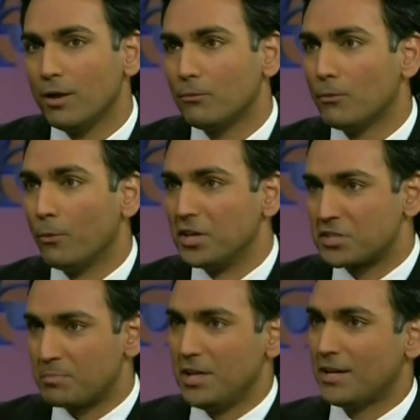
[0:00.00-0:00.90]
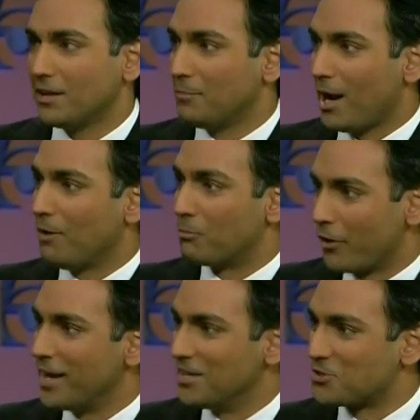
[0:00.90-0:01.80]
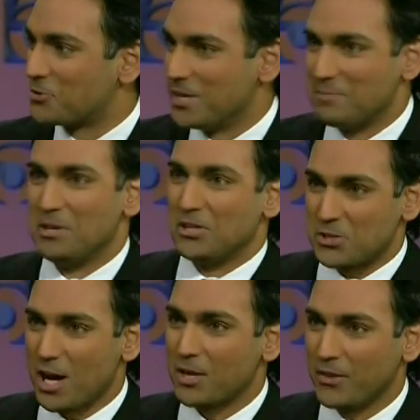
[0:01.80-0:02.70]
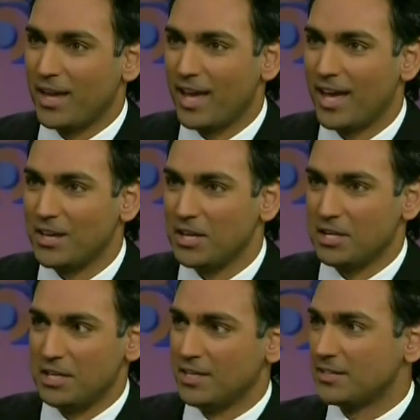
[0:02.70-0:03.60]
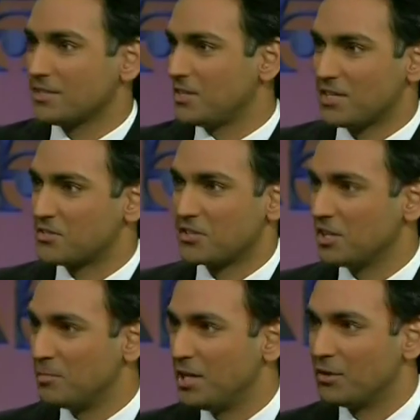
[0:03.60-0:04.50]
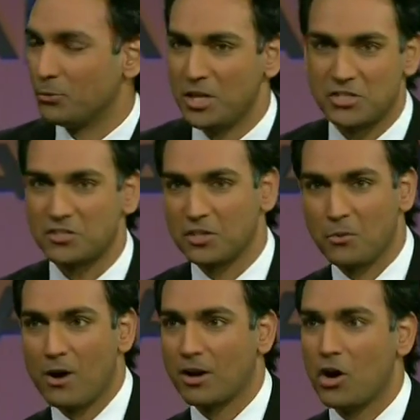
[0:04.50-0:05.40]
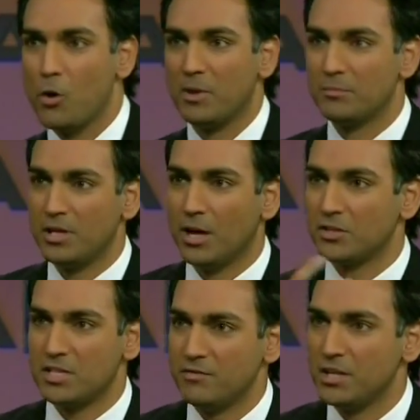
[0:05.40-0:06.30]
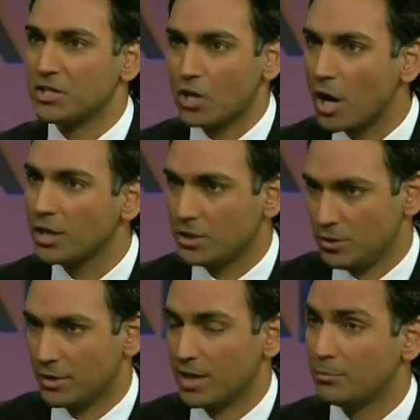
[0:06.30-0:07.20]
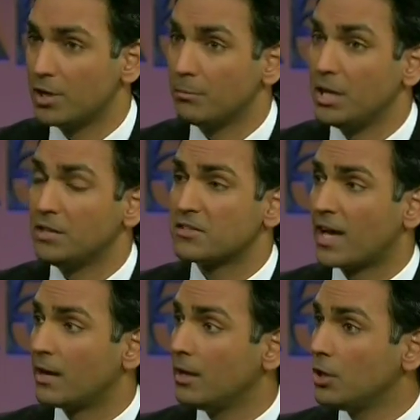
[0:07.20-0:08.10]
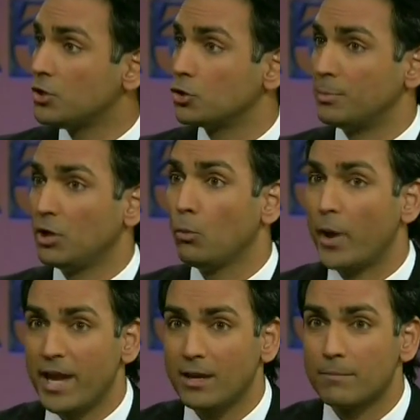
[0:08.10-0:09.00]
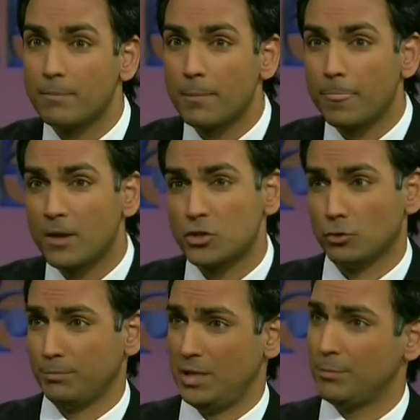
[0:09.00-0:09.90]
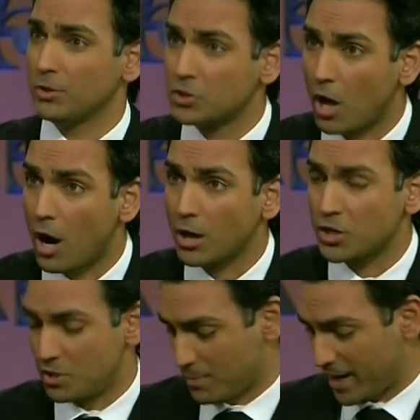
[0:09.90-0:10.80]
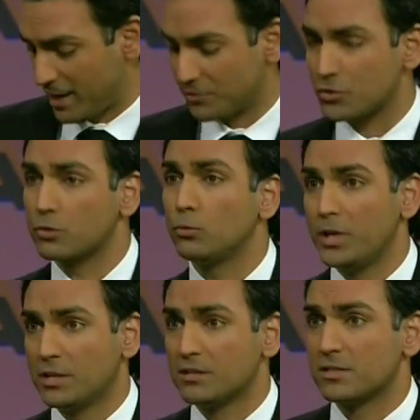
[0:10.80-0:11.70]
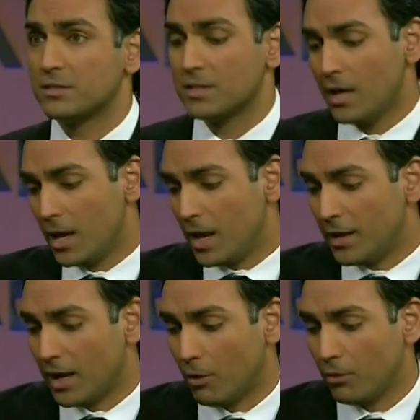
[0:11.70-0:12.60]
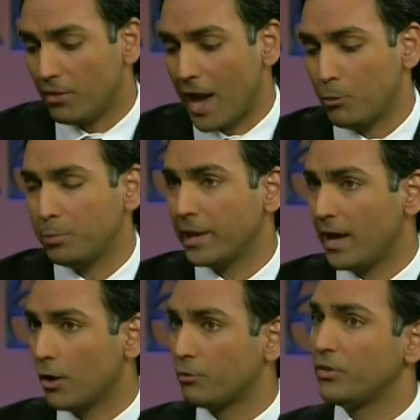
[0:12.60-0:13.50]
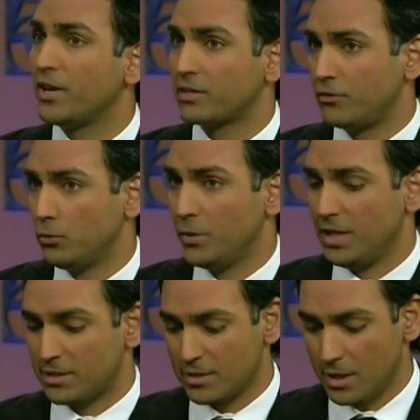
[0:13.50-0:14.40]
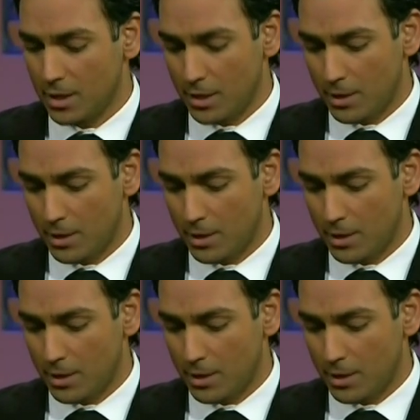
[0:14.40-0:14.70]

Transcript: Right. Well, when we speak about brain injury and being shot in the head, it, it doesn't necessarily mean in a week she's going to walk home and be on TV and talking to you again, but it means that she'll be awake, She'll be able to talk. She might have certain weaknesses. Now, that will play out over the next few weeks.